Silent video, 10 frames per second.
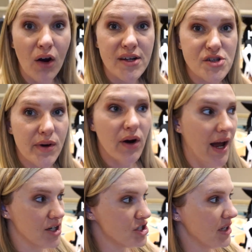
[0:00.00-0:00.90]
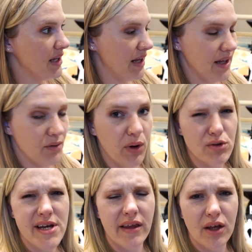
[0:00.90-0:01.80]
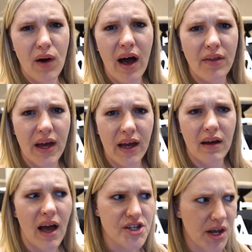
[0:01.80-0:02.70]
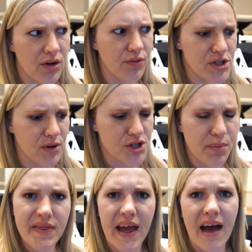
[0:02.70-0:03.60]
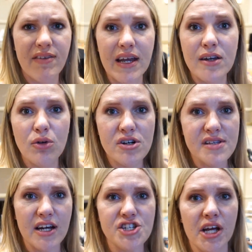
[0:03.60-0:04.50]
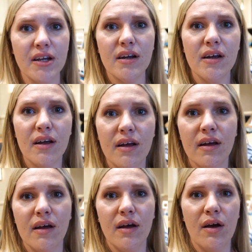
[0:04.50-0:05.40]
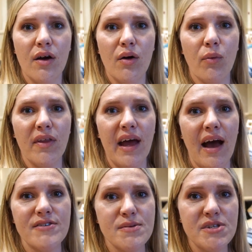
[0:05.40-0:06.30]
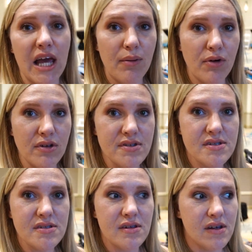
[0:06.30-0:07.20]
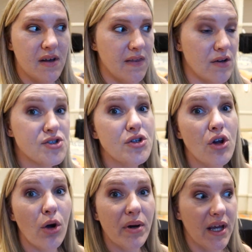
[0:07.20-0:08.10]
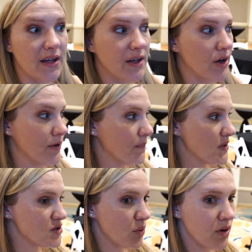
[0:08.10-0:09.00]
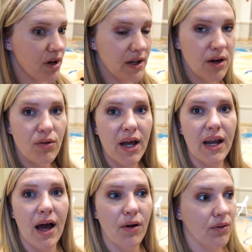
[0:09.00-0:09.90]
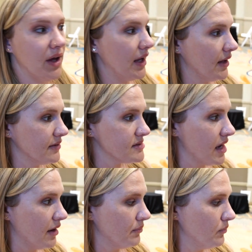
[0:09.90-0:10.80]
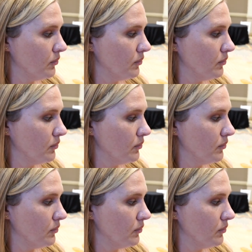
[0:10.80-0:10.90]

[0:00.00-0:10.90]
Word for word: All right, so we are actually in, we were telling you how they, actually, I don't know if we told you, but they have an indoor section where they have some tables. There's nobody in here. So we're in here right now and um,